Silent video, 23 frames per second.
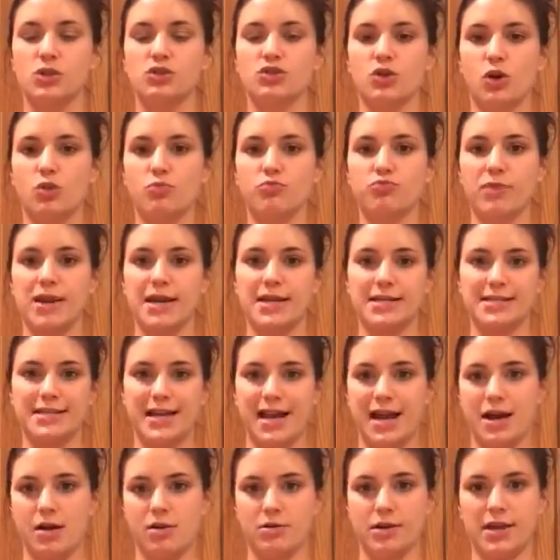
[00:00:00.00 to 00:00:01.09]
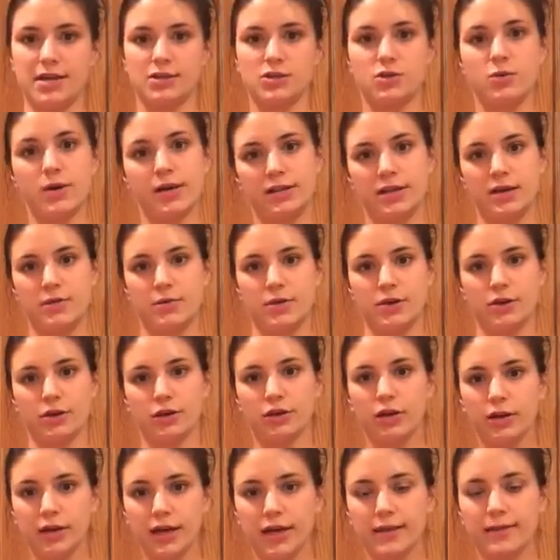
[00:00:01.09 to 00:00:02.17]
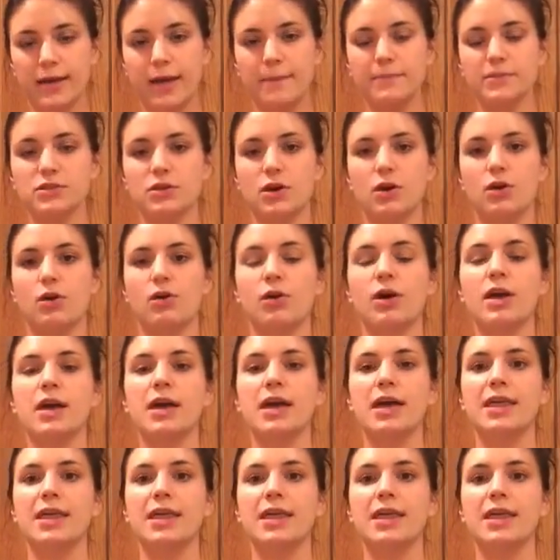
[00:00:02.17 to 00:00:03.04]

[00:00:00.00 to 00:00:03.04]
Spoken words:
don't break down as quickly when you're cooking them, so